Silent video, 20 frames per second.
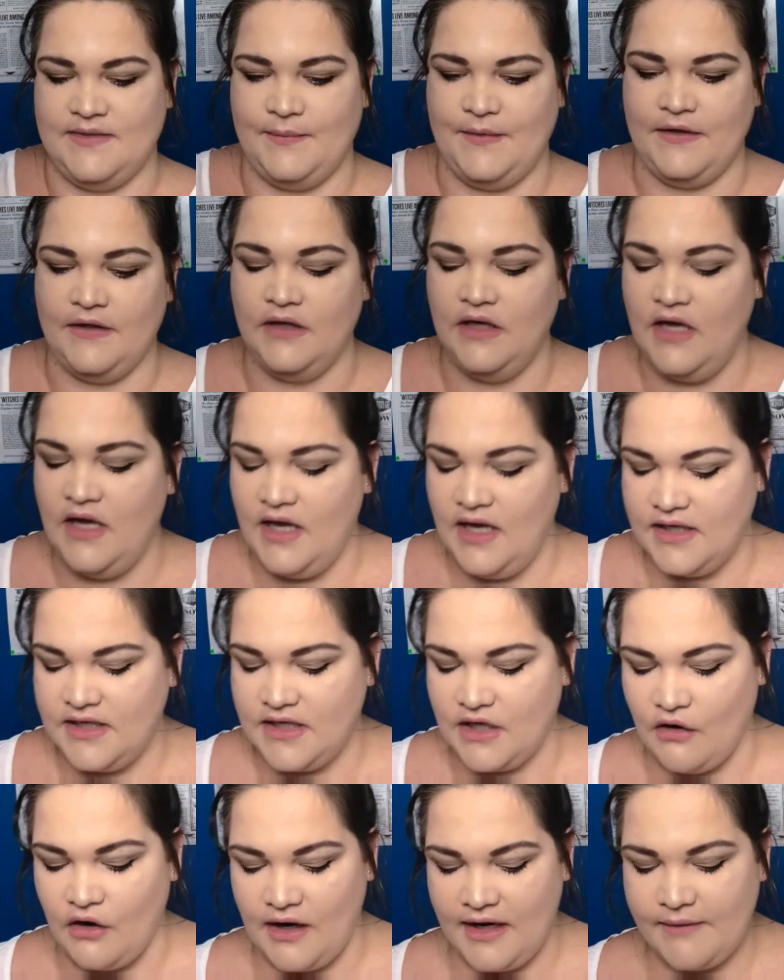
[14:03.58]
slipper.
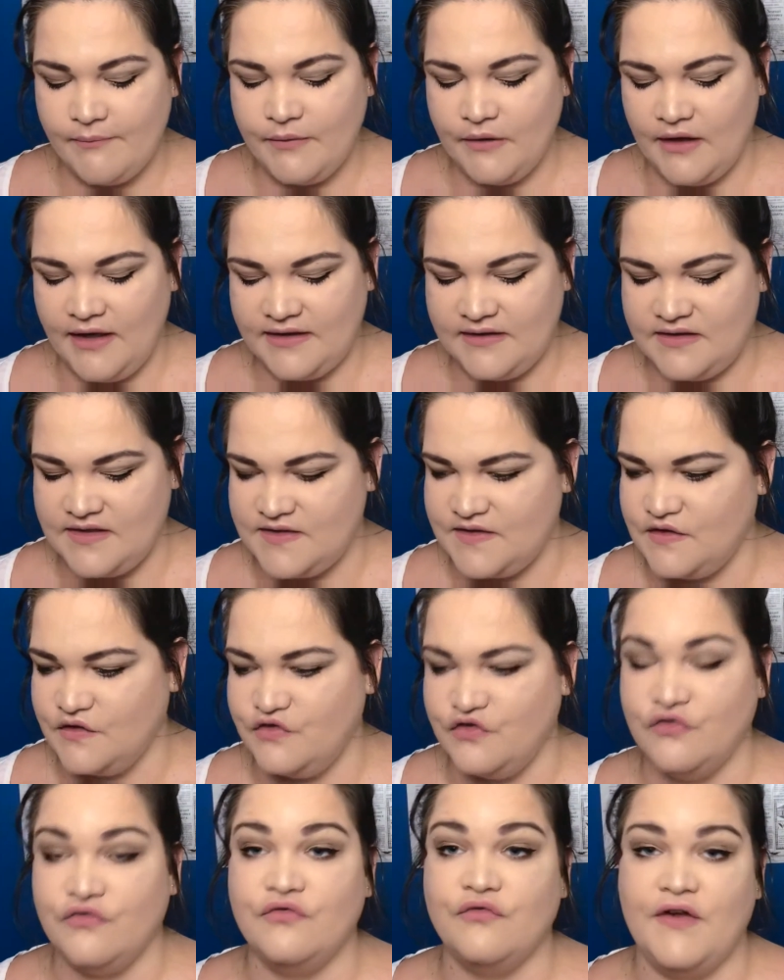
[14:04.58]
Now I applied this
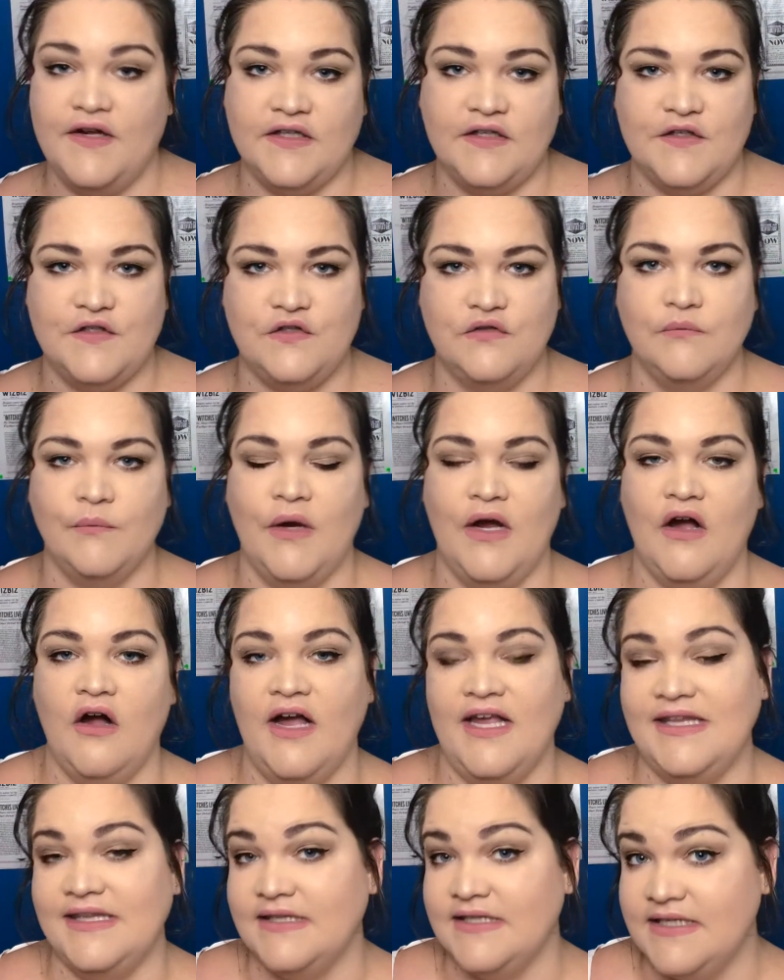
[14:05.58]
directly to my
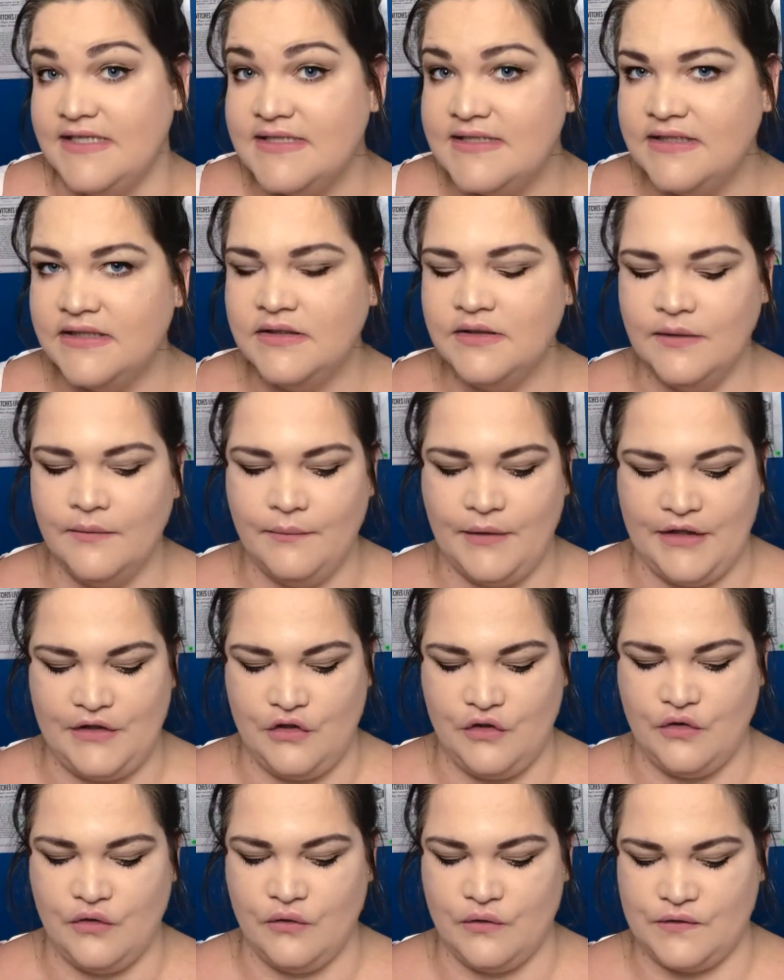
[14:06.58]
eyelid, but
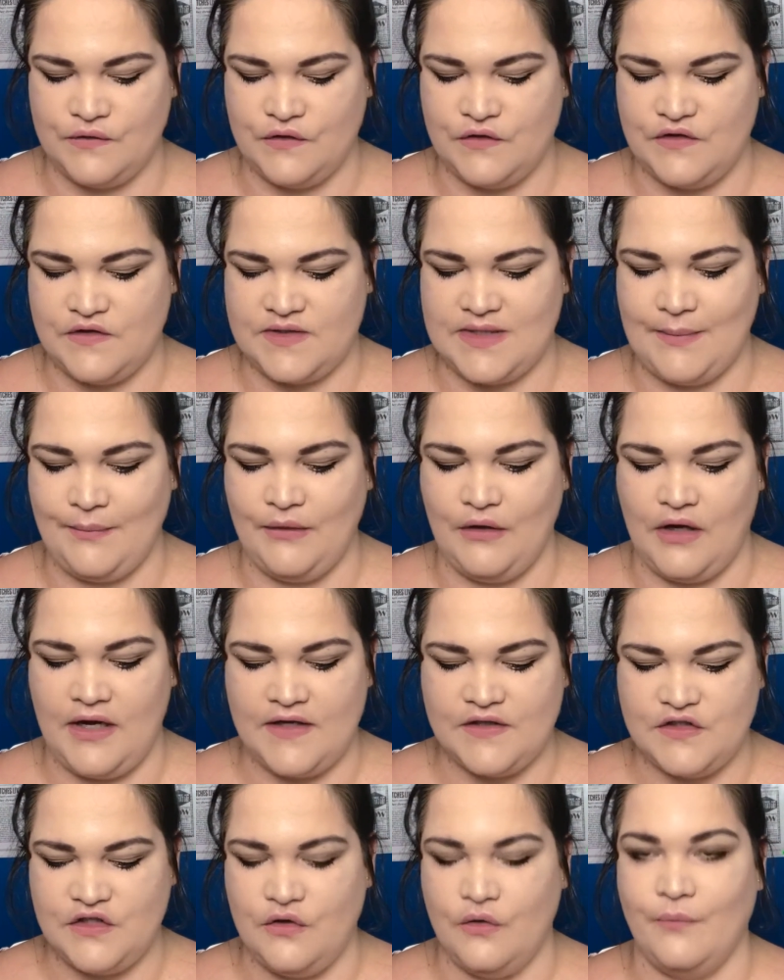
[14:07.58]
you could also just apply
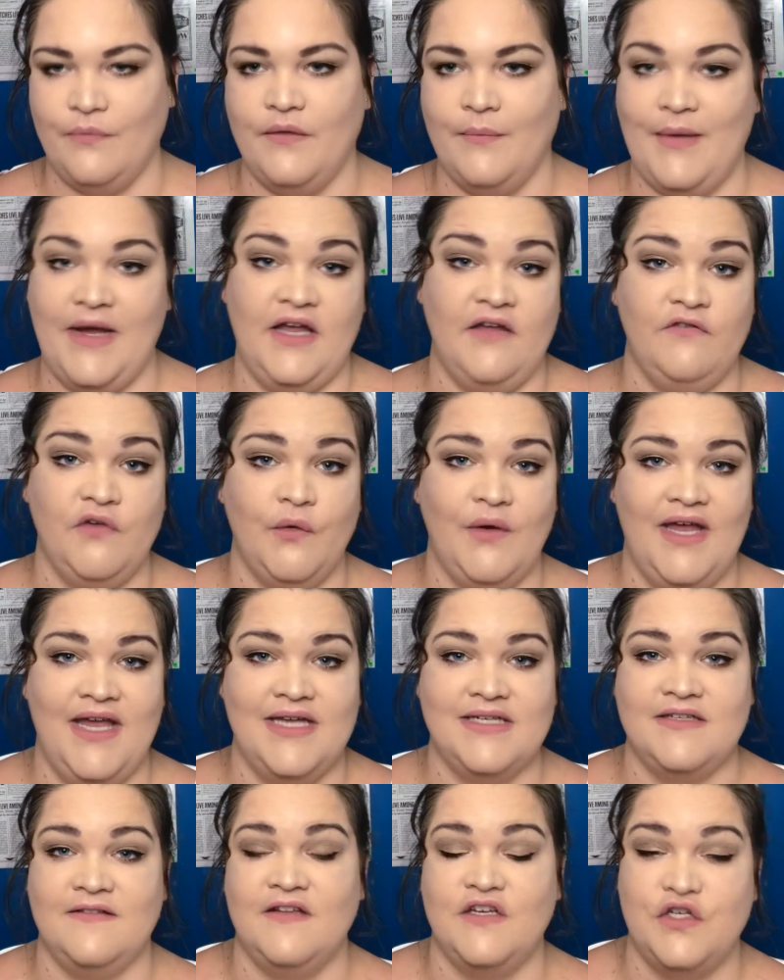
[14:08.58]
it to the back of your
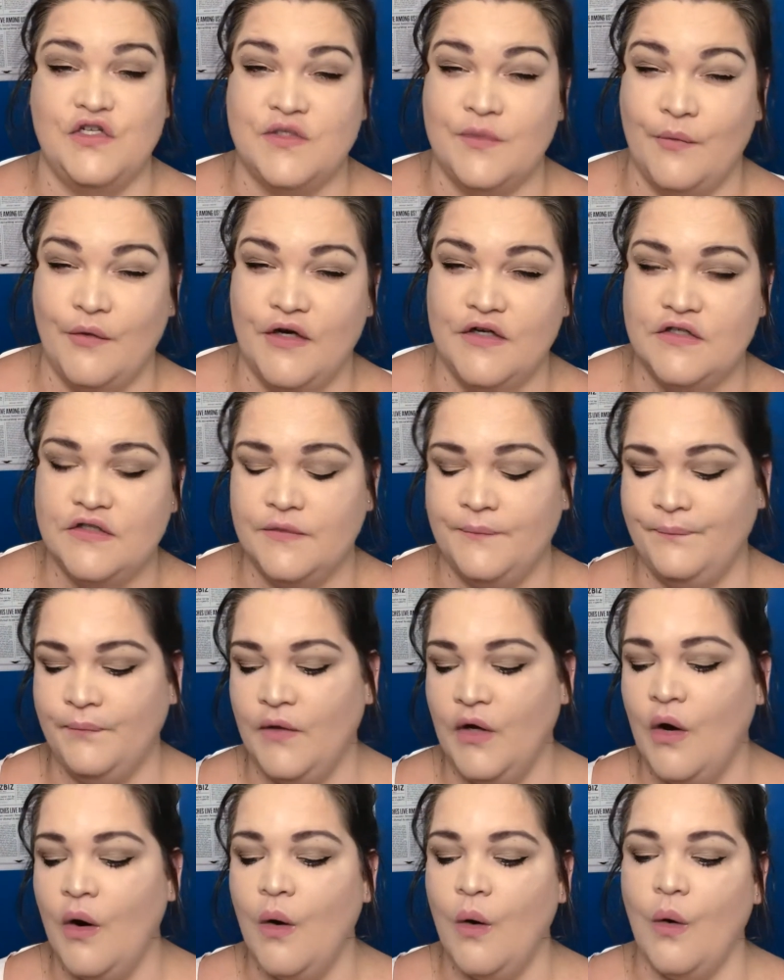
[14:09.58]
hand and then use a brush,
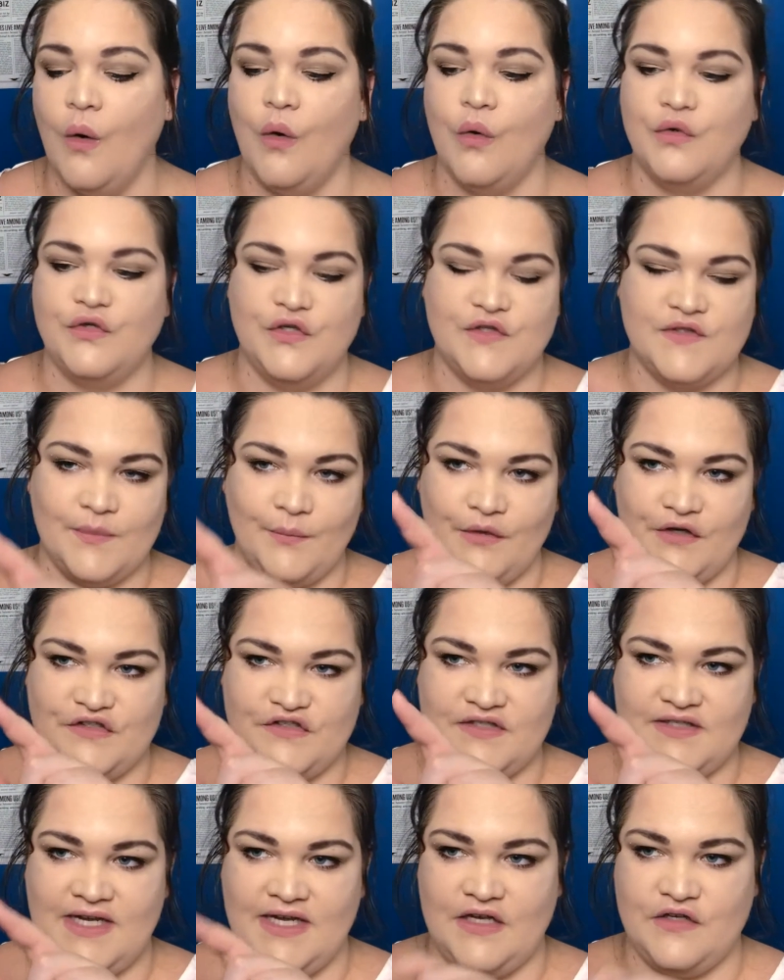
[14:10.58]
or use a brush
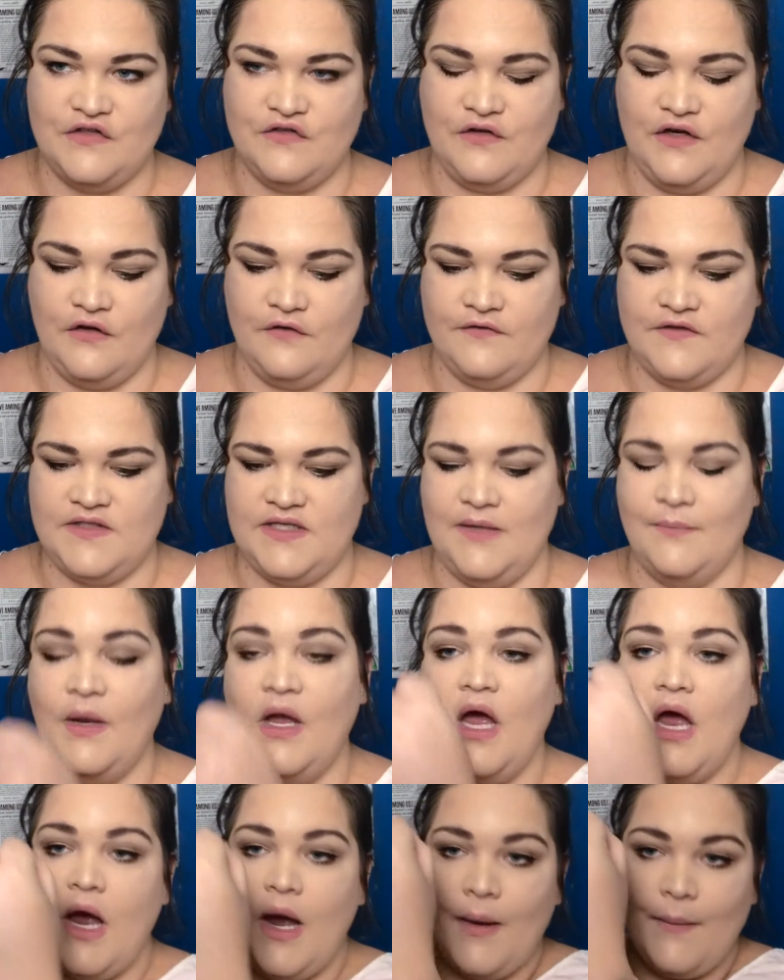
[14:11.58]
to take it straight off the tip.
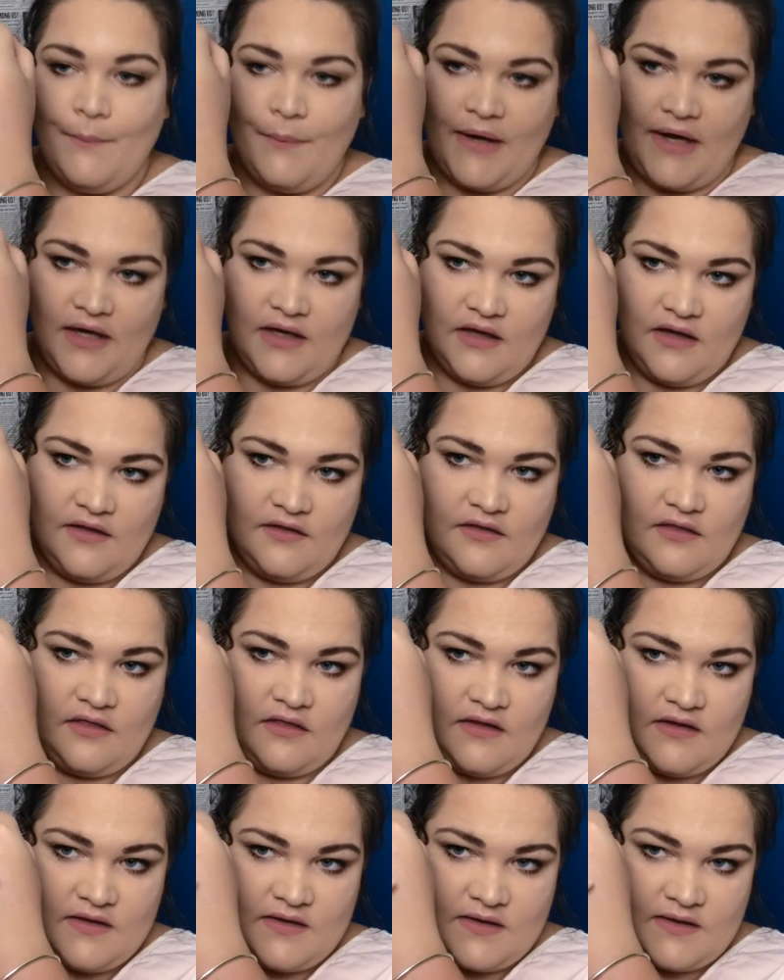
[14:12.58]
But
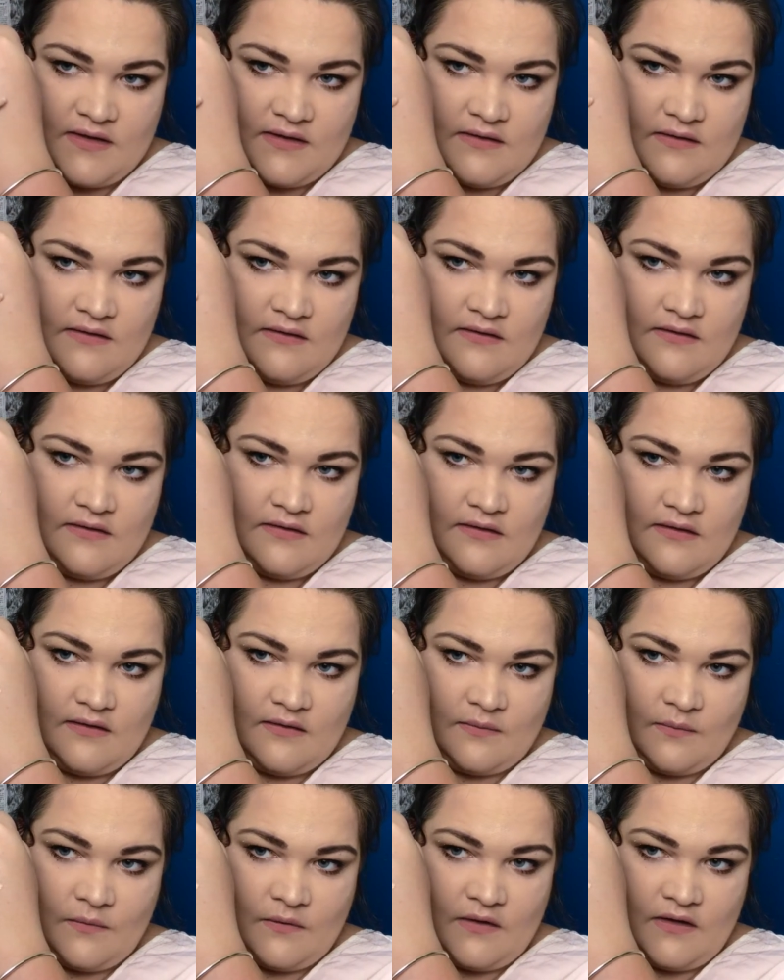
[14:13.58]
this is
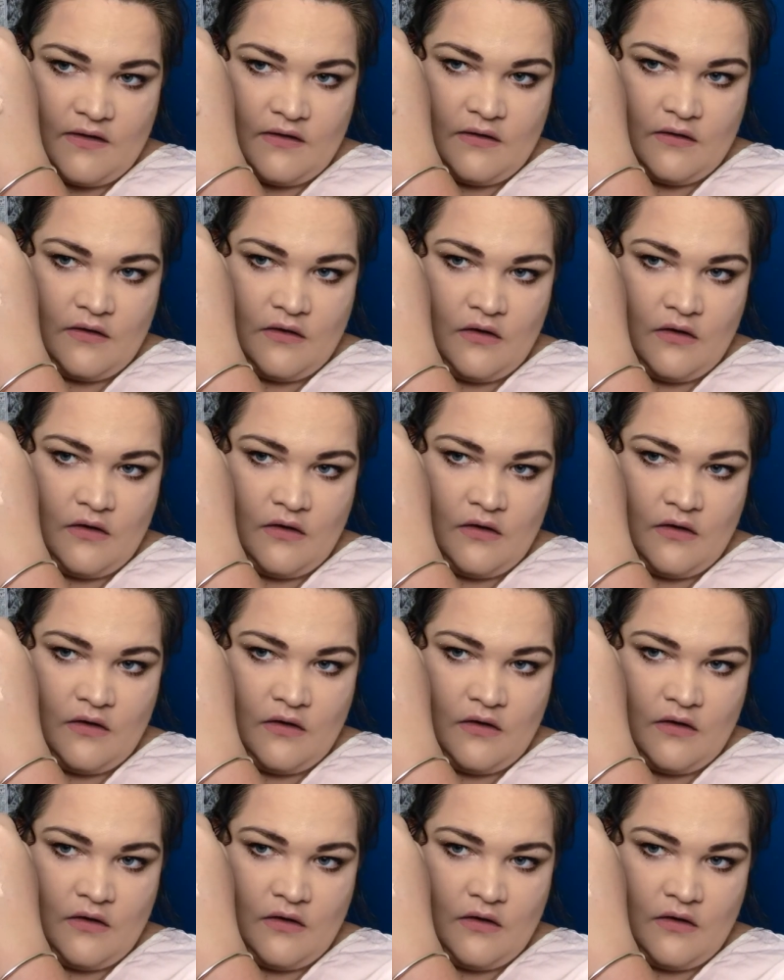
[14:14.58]
what it